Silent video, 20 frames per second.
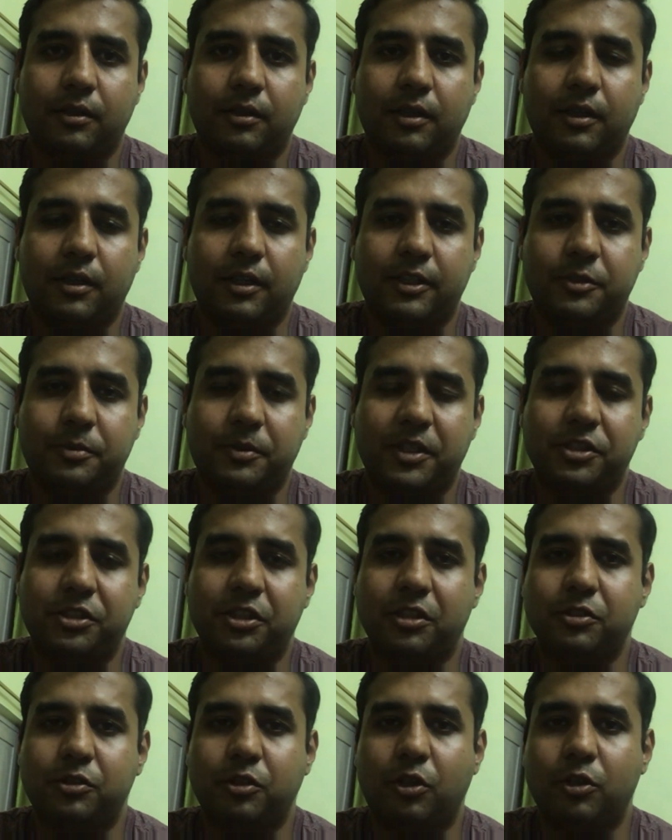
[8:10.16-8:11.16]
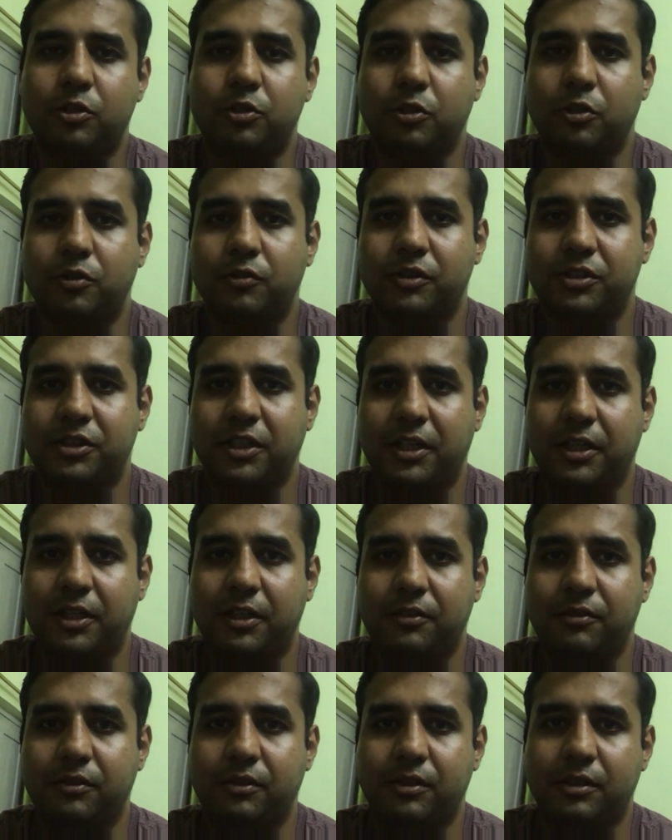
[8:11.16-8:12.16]
the expressions also which I
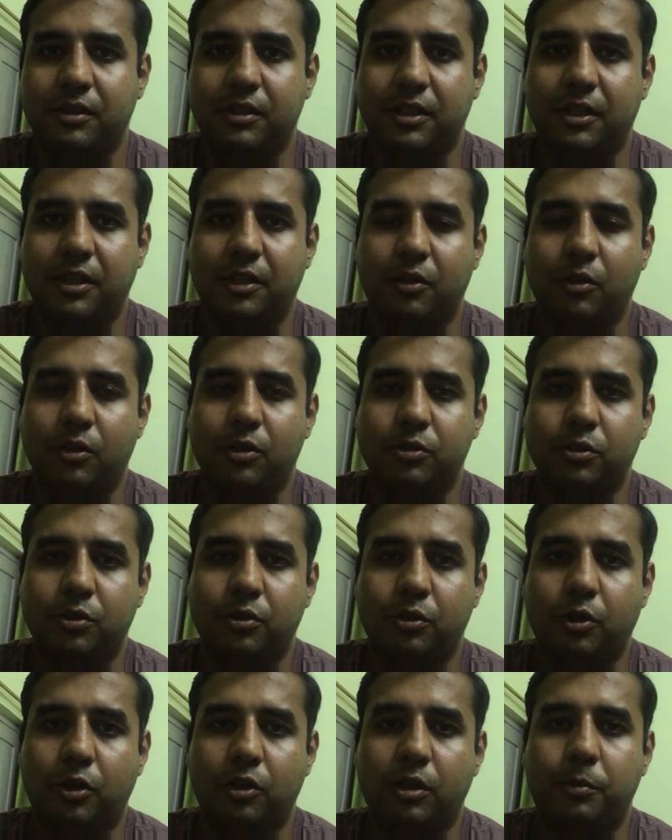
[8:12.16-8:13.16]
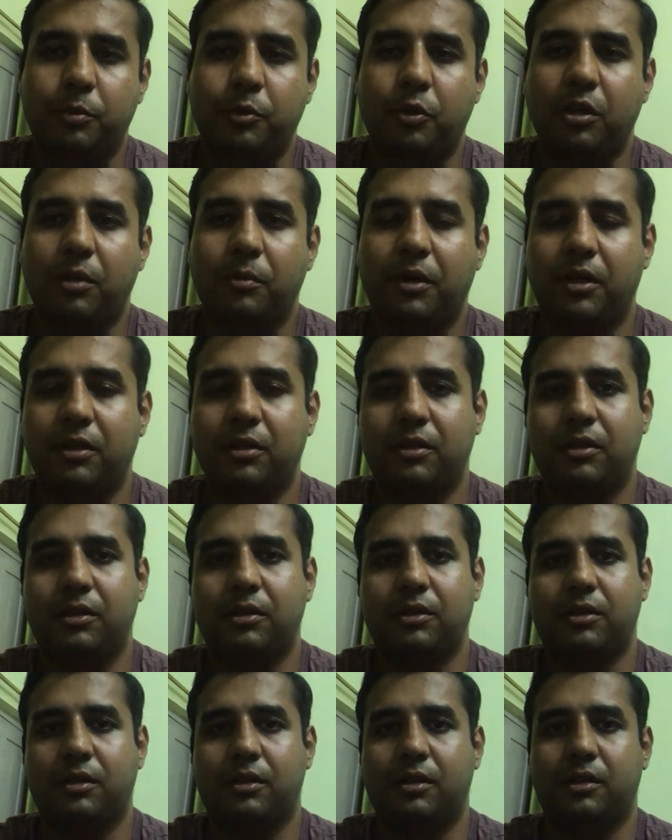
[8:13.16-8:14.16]
have, they are also not up to the mark
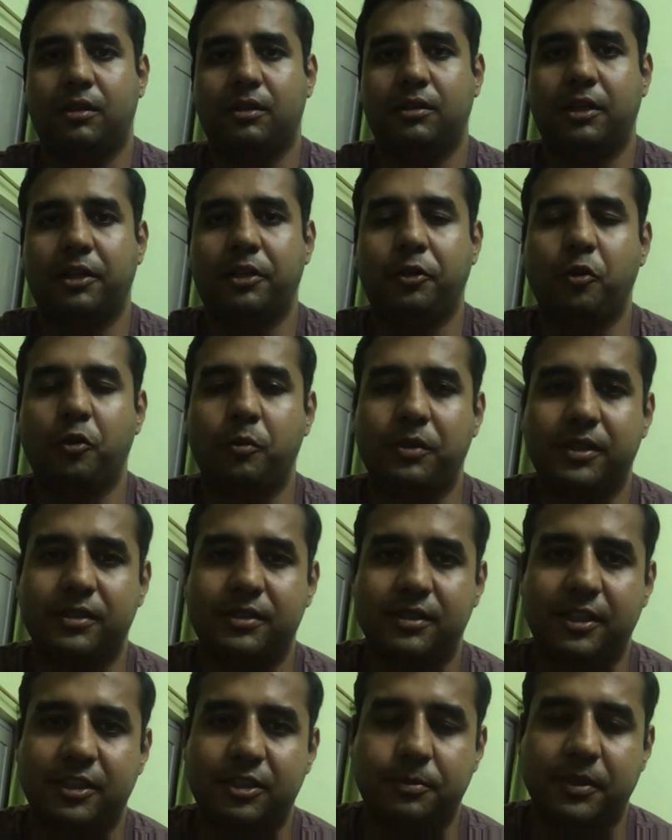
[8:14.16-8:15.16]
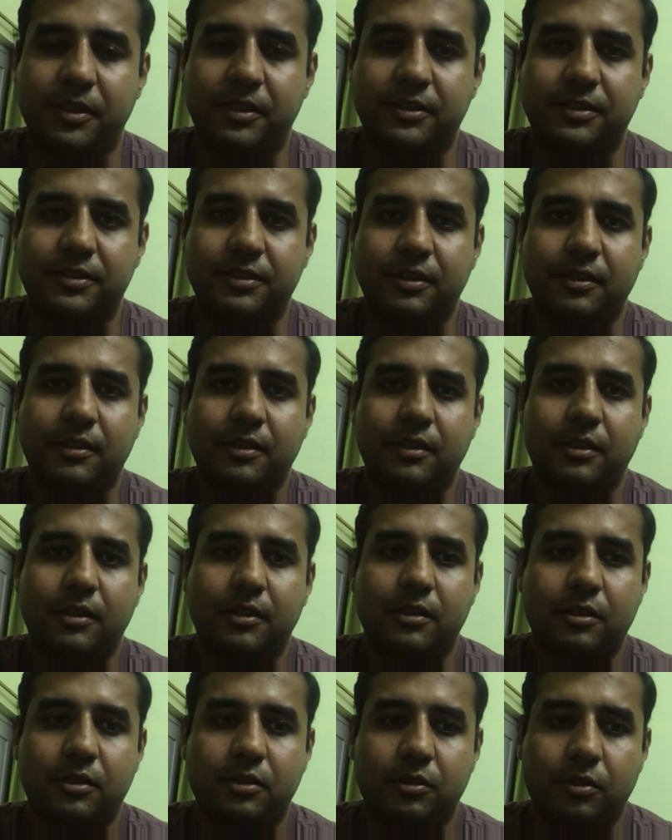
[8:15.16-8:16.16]
uh, that UPSC expects.
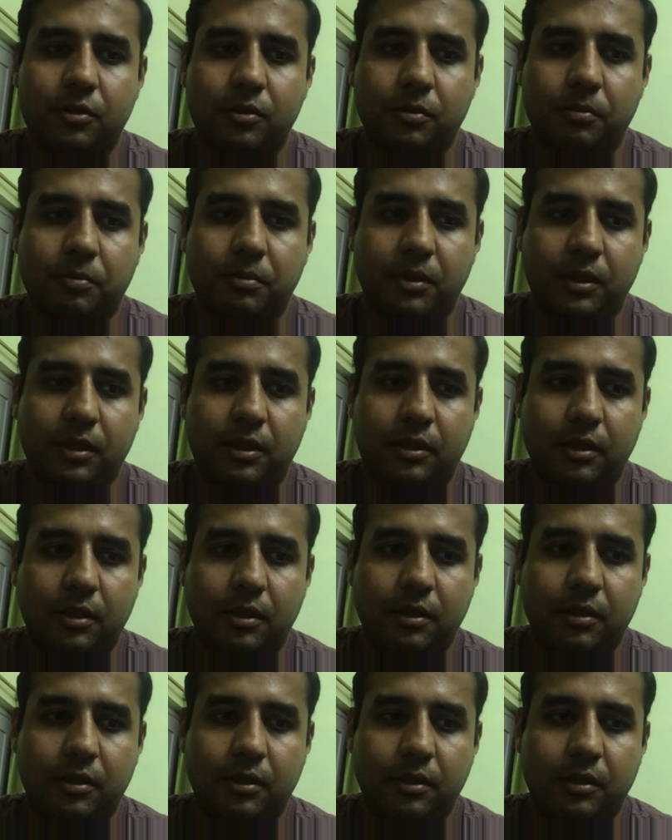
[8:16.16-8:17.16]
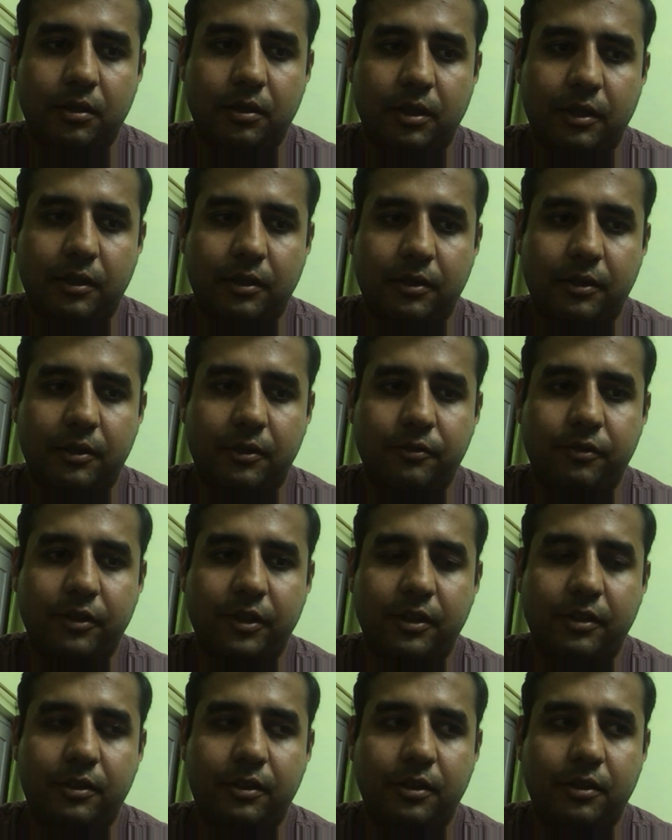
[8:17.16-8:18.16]
So, but uh, in
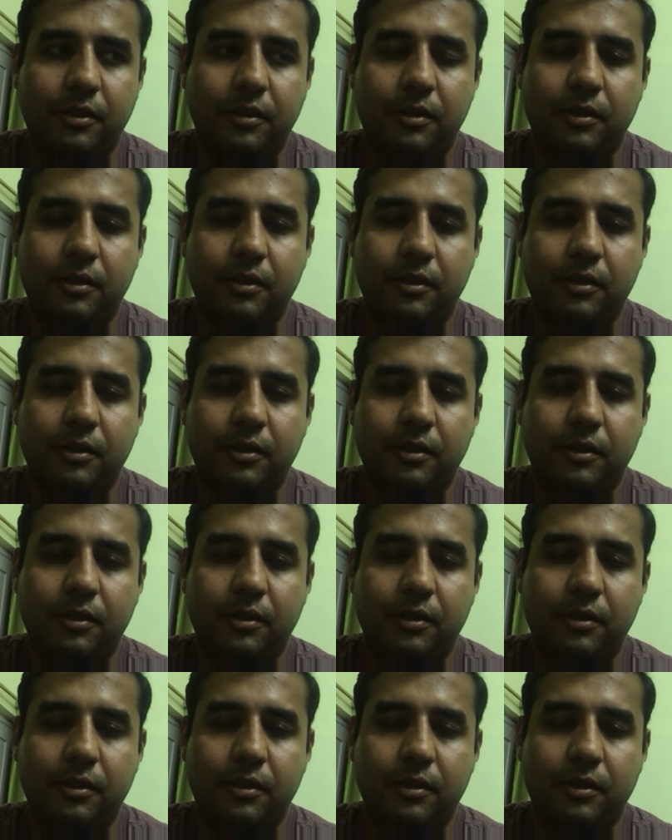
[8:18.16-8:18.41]
fact,